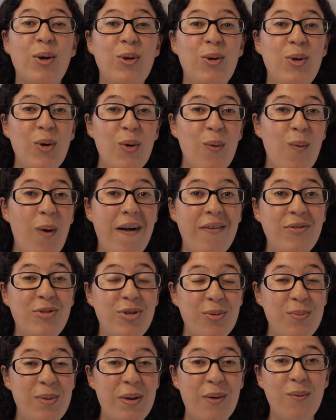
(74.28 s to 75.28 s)
you want
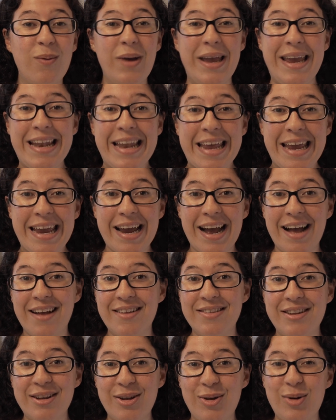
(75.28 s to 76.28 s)
to be waiting
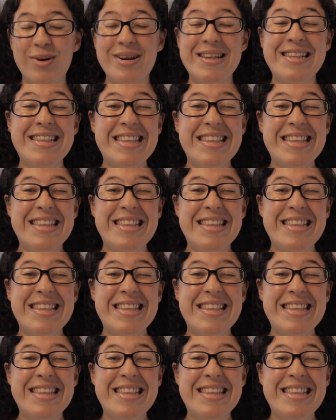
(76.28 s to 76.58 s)
until you're